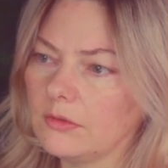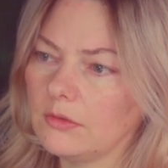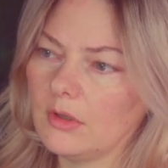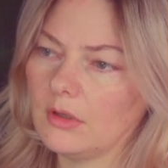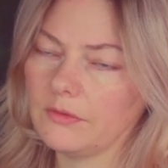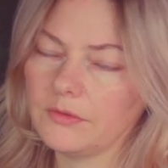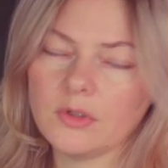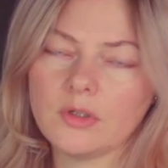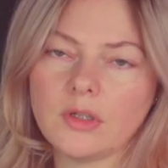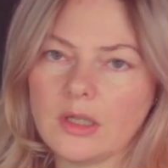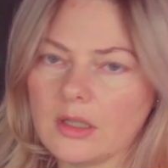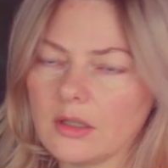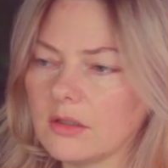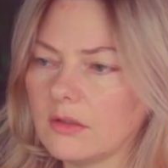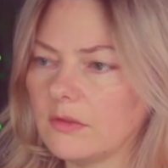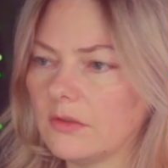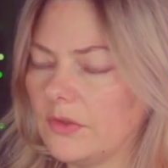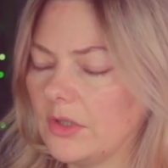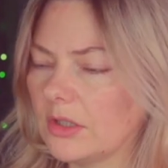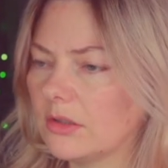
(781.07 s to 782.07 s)
of the length
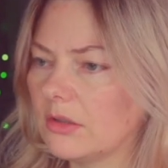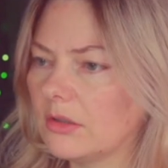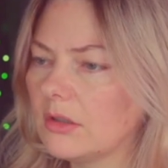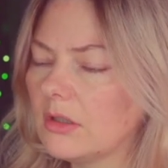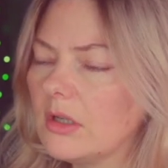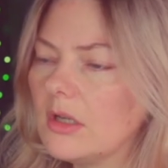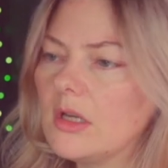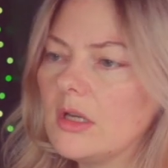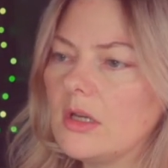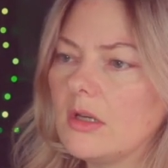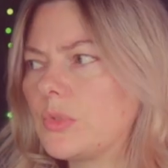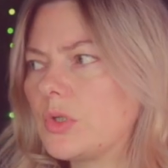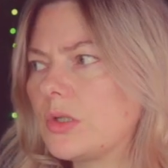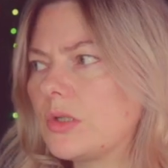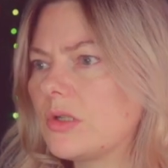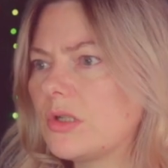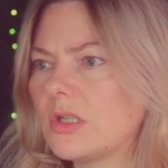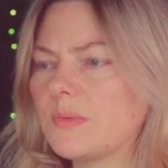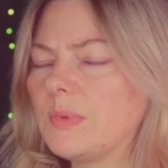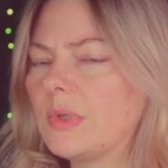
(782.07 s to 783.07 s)
of the vector,
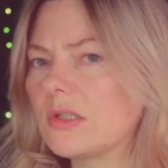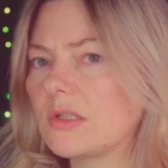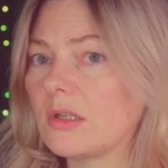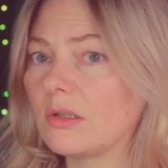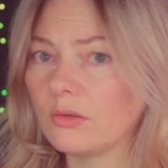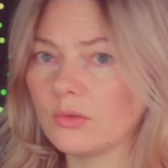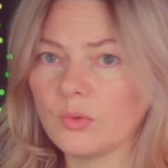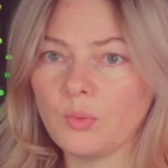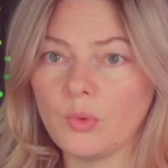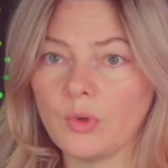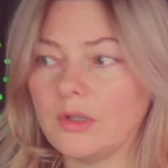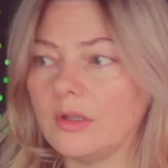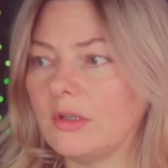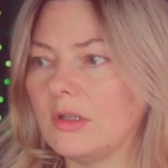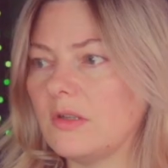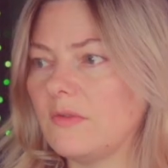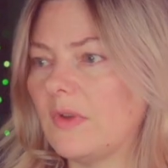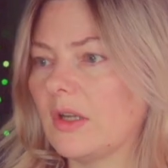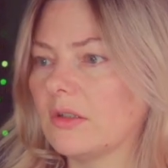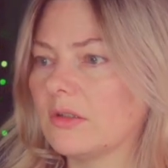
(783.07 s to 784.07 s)
just because I don't want
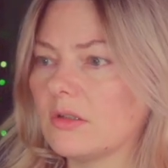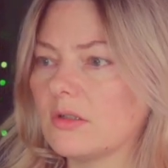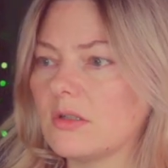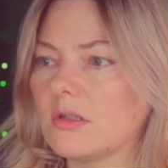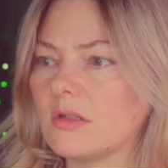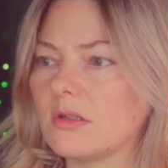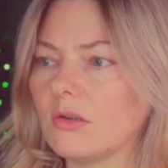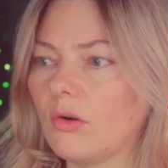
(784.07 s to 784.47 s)
the vectors